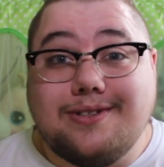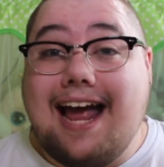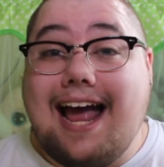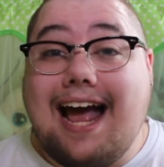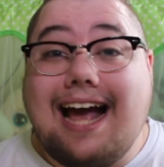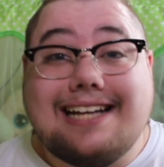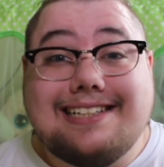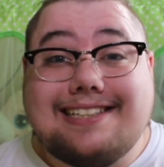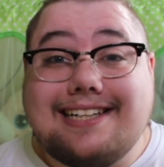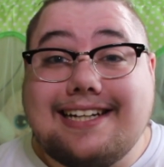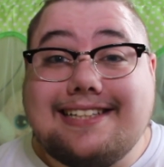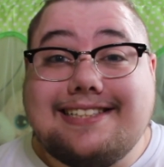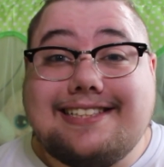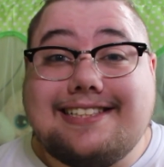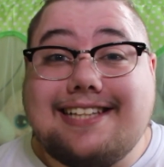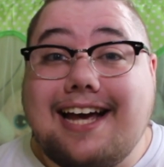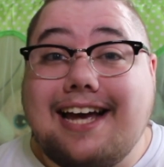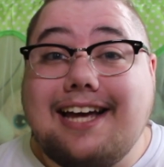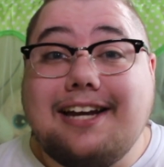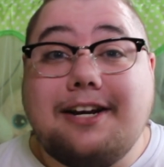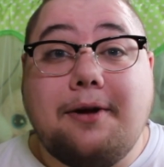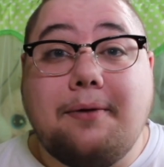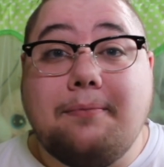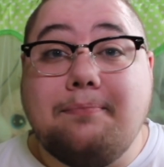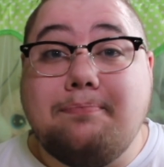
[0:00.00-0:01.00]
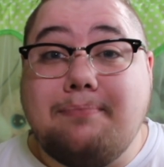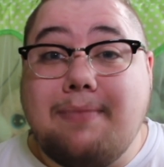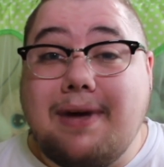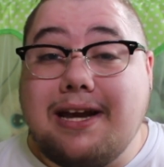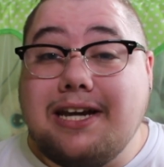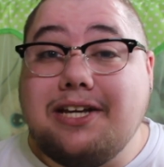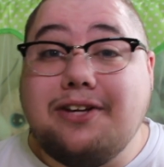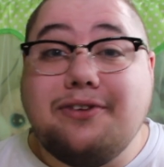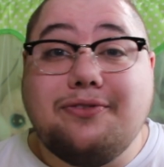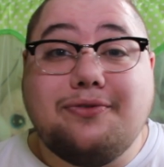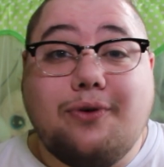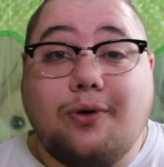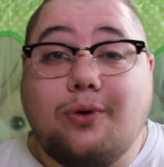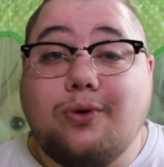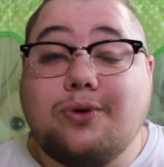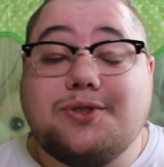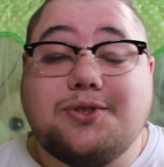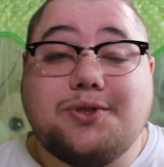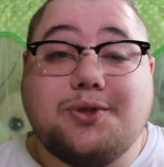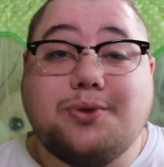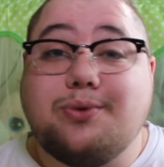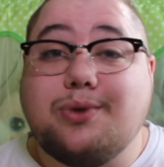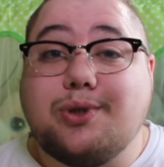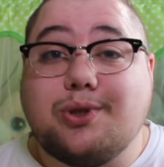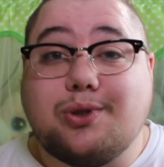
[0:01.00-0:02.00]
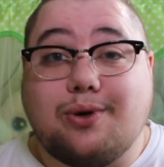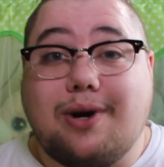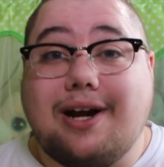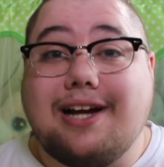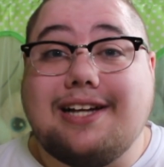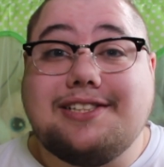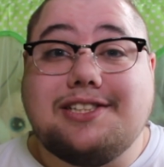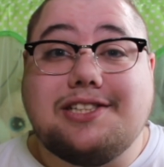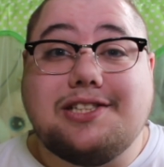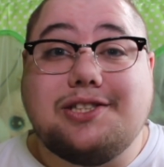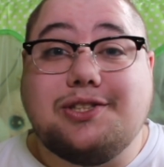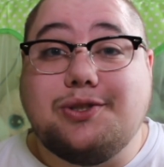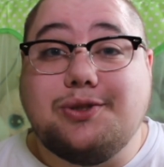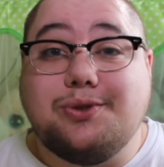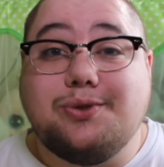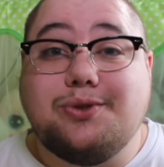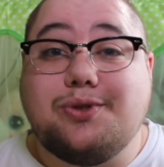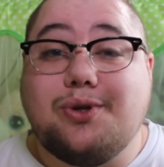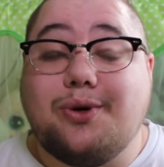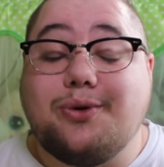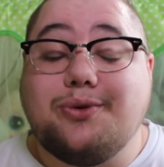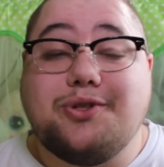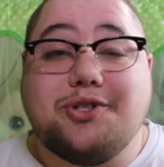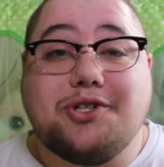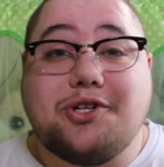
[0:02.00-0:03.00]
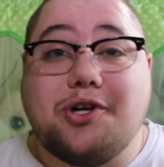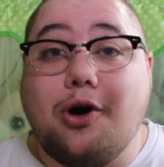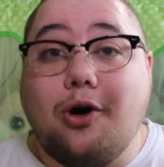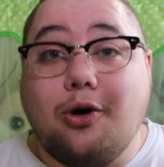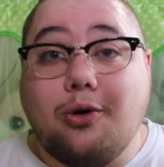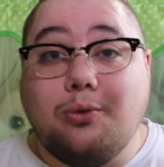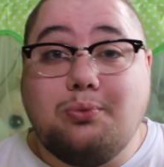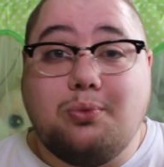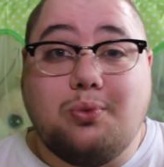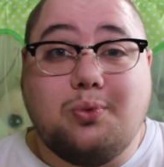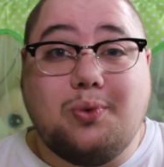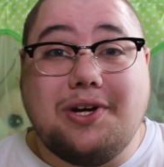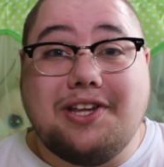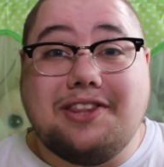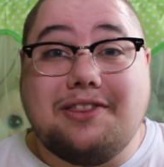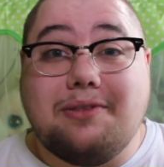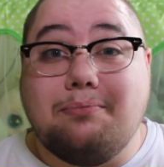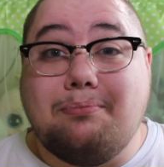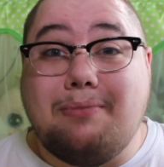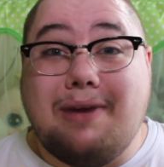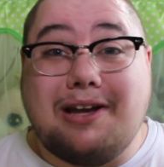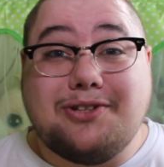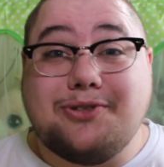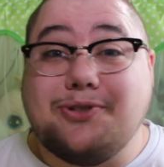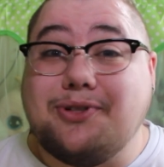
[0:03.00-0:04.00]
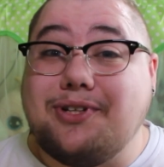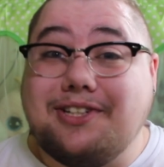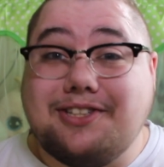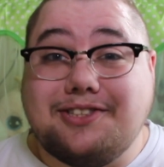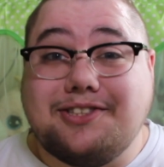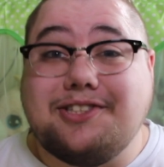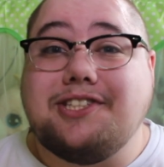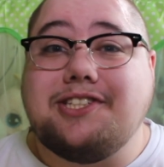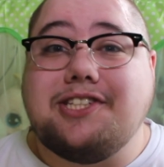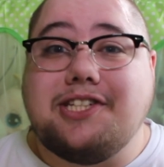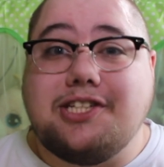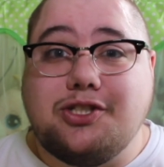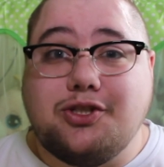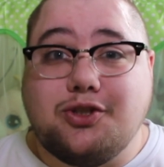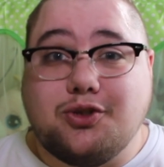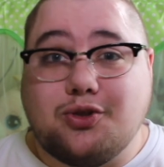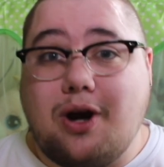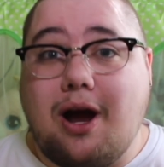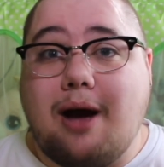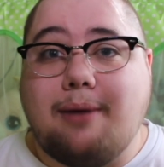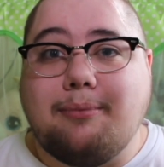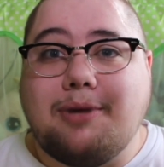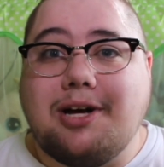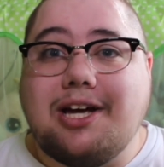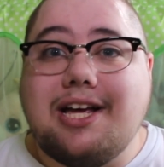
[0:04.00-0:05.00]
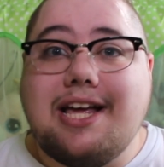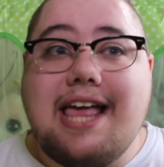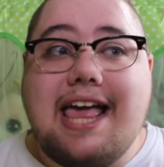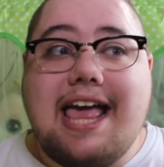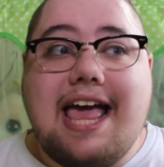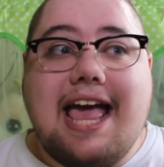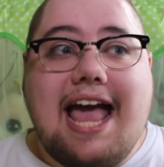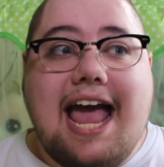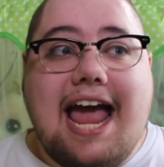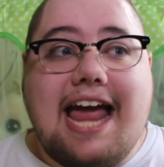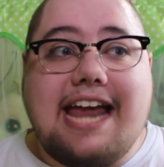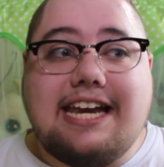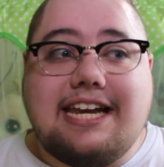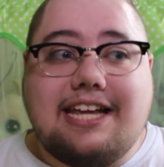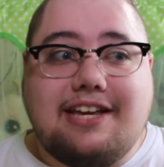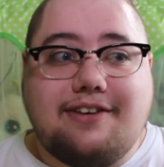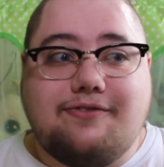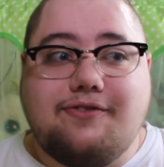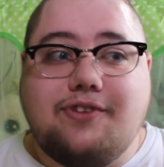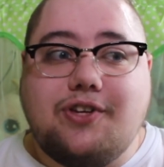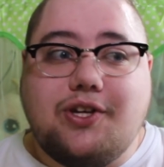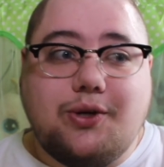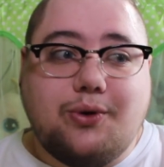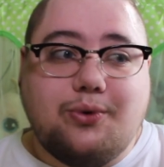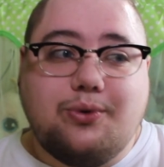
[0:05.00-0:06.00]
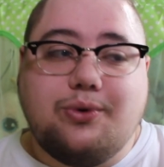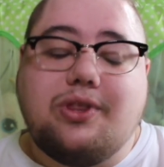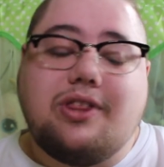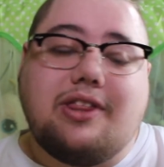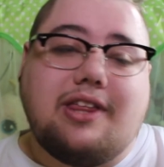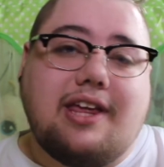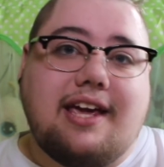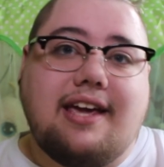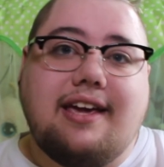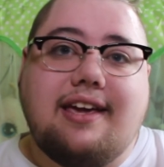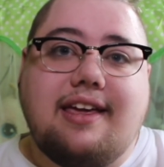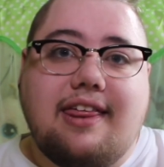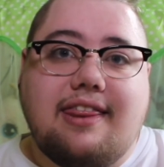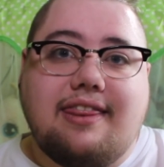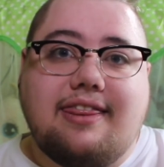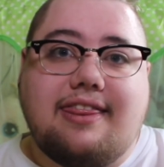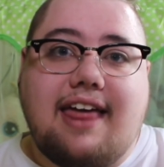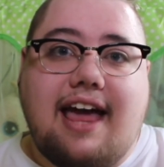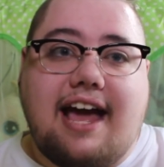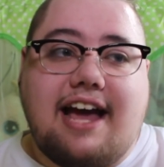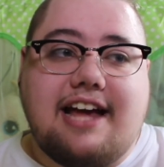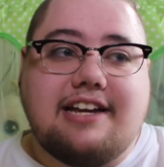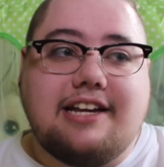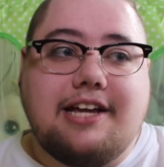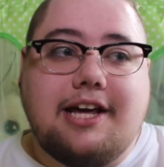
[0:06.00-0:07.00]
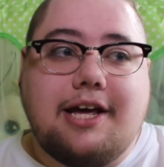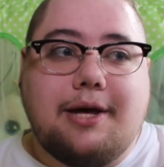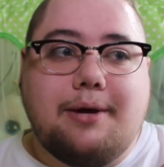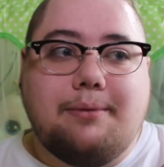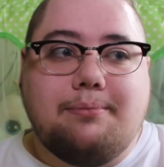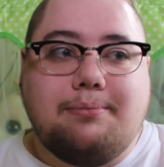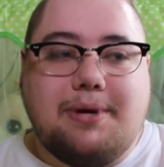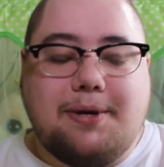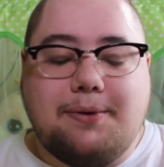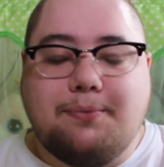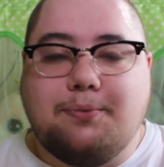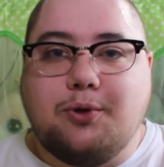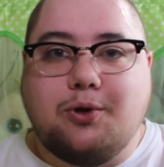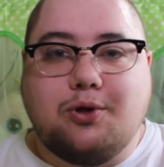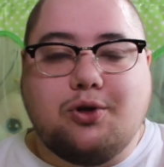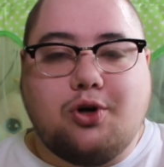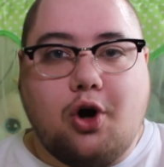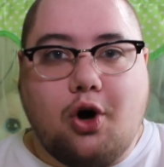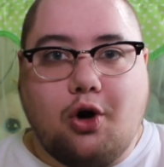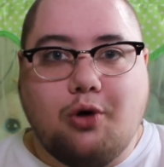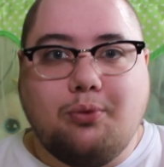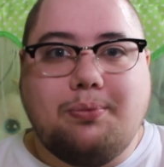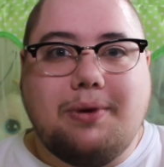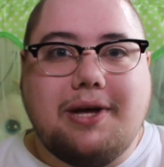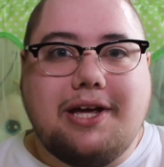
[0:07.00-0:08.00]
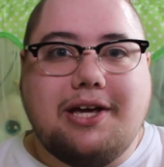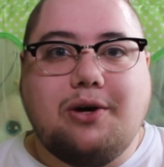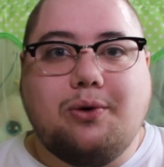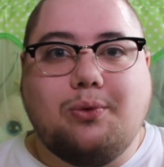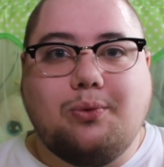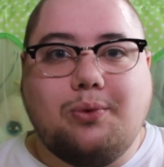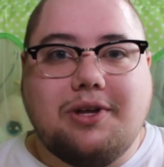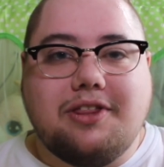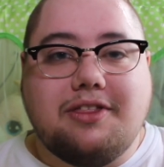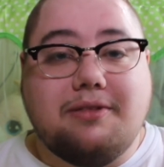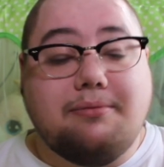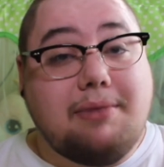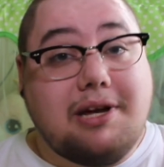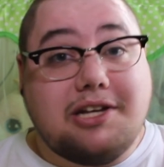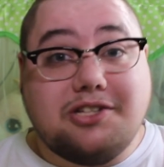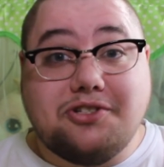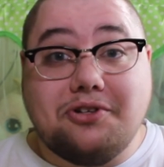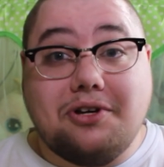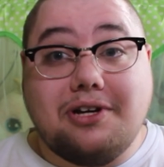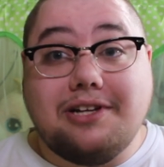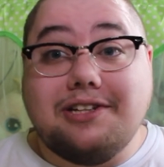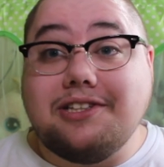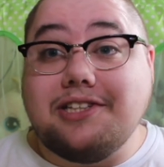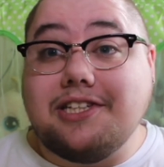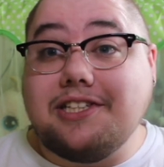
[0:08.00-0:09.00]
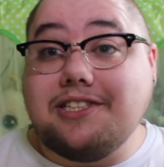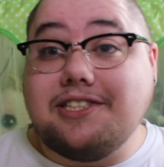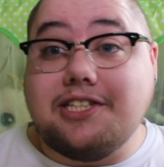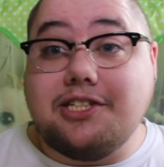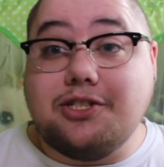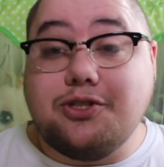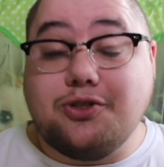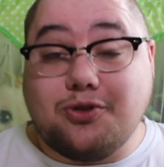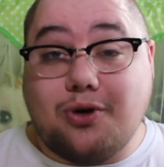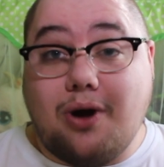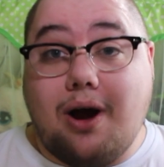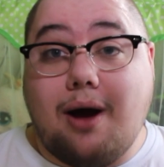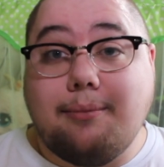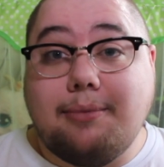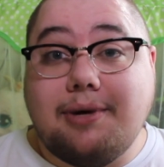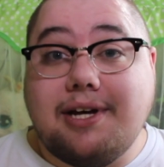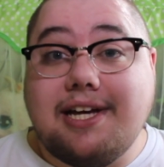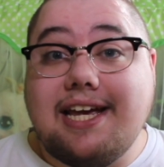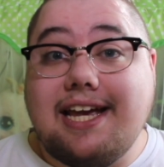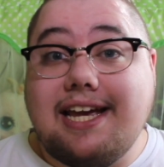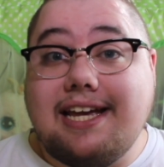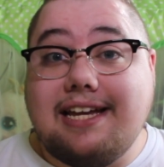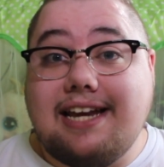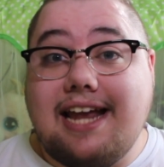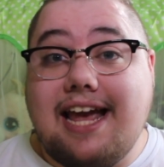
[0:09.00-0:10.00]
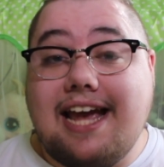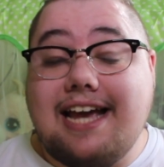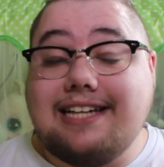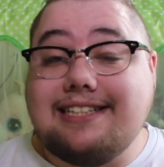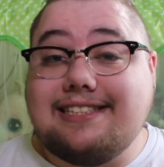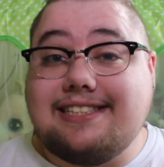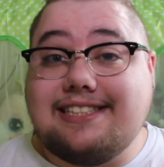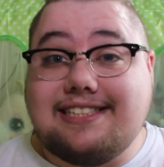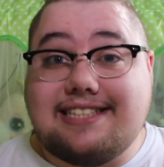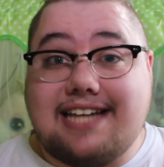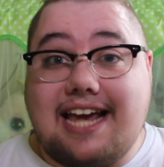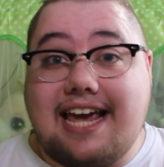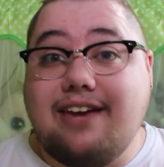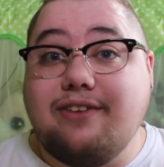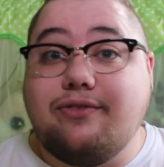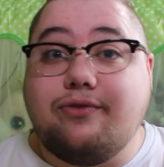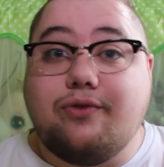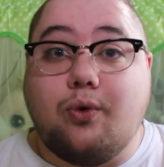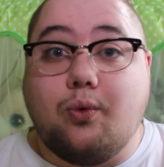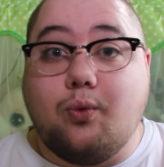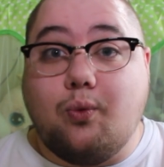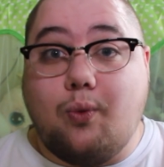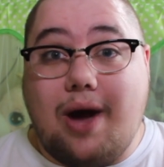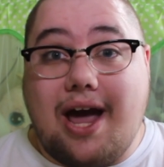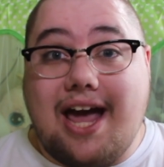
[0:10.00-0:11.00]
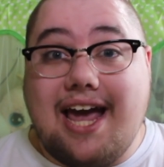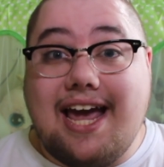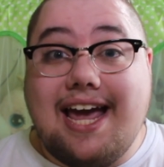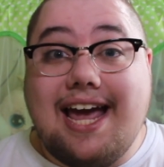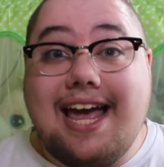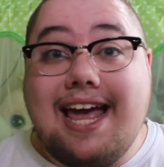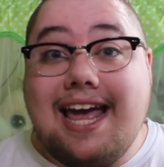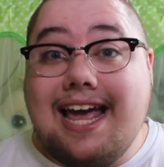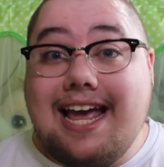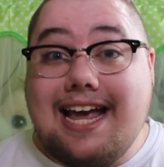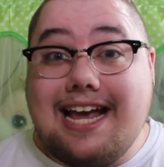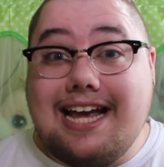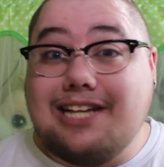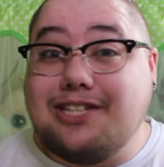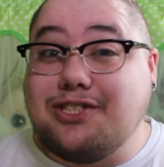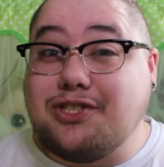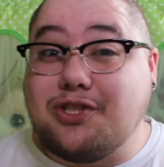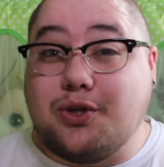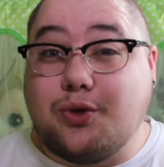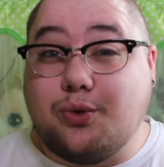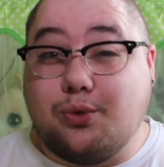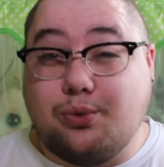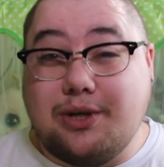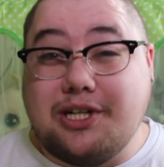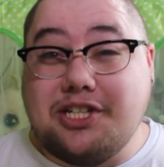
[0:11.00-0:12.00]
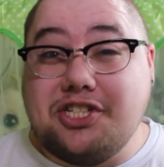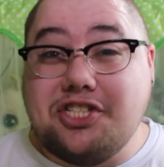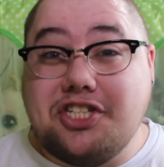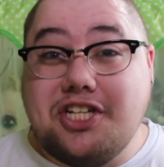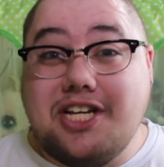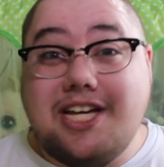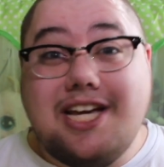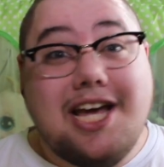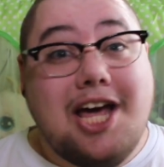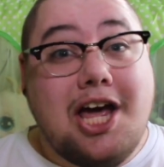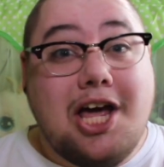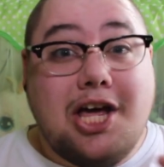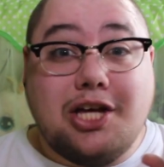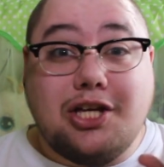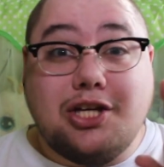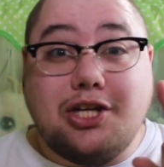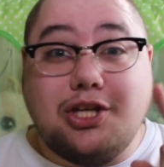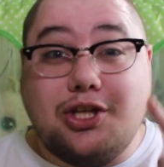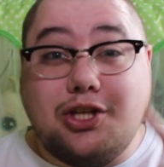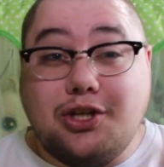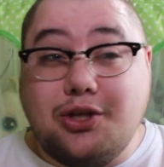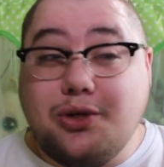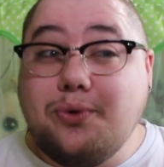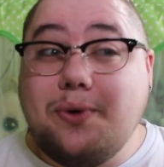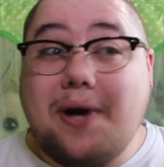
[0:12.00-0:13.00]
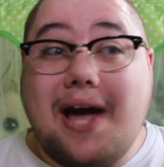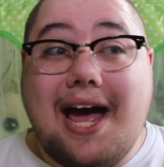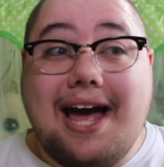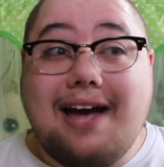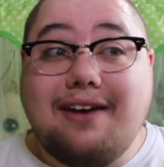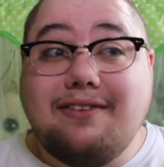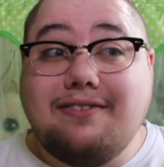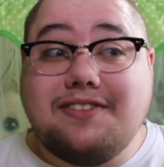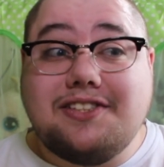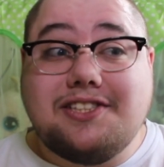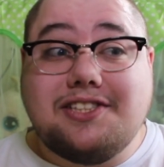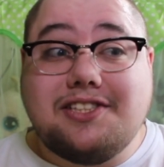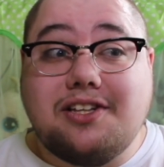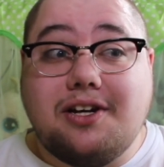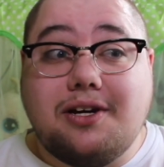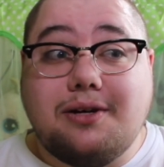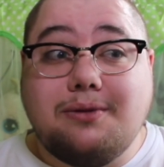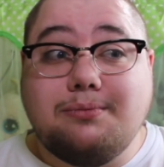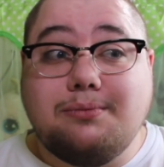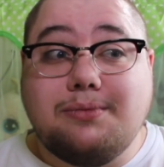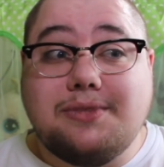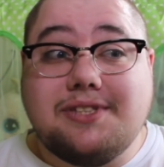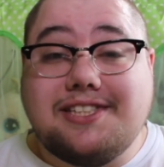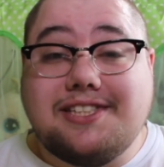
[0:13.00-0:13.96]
As I said, many folks who regress do so to cope with mental illness and trauma, and if you think that people coping with mental illness and trauma in a safe way is cringy, you have some